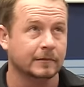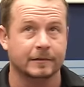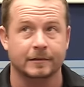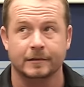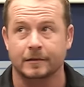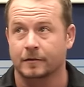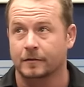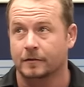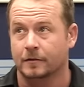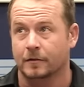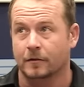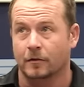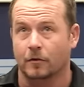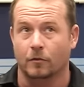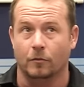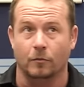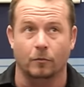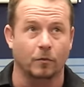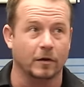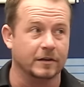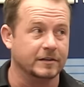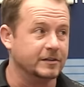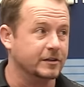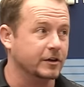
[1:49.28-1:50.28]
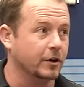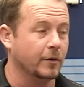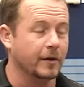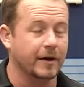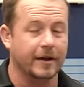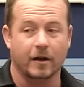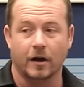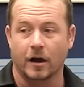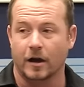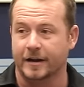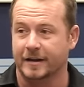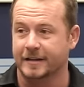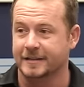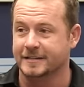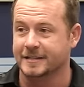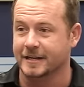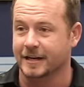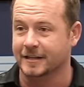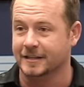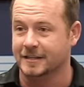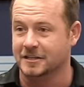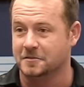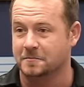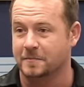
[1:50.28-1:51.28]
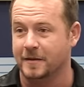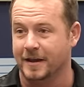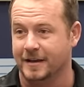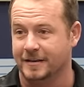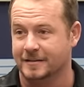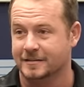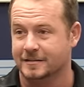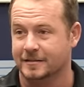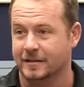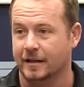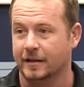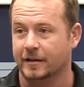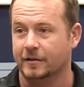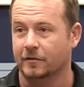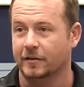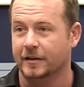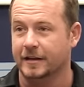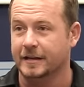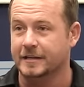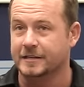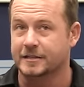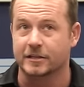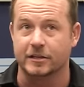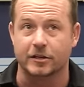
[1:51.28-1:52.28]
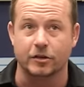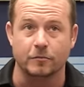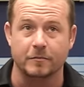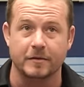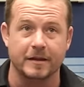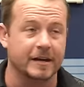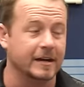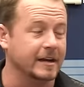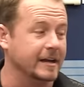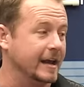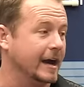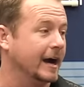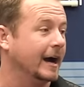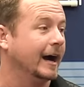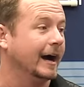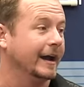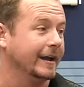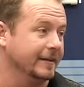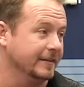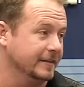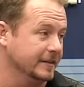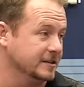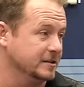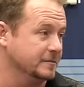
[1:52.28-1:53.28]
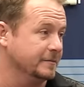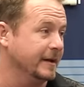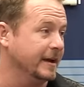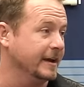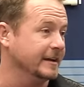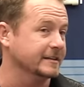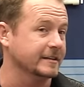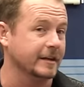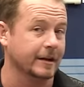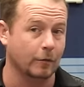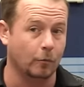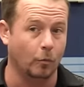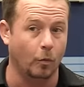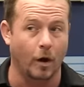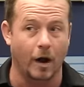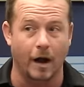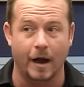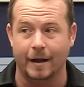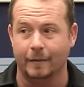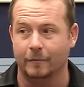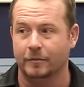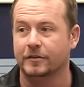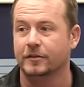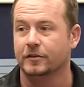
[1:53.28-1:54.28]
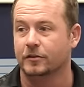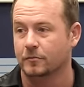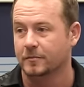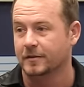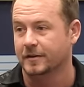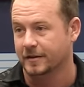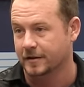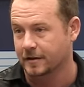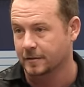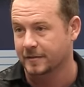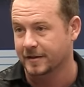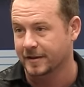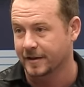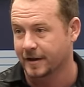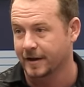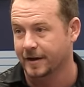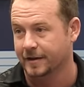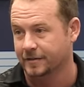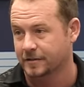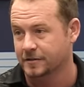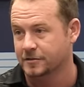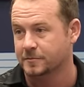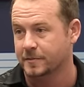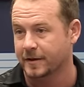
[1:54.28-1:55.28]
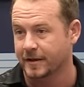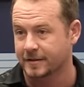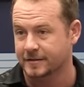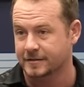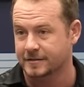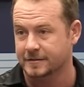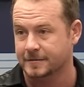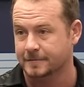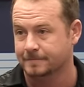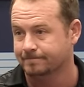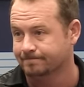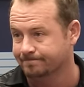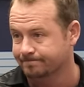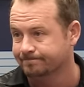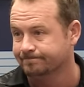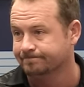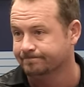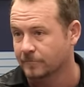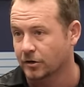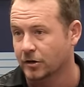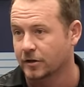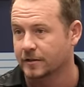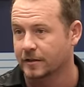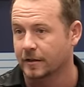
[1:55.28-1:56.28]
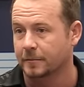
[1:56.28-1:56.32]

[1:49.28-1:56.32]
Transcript: The condition. What's going on inside the space? Like, is the humidity high in the space, and why would the humidity be high in the space? Right?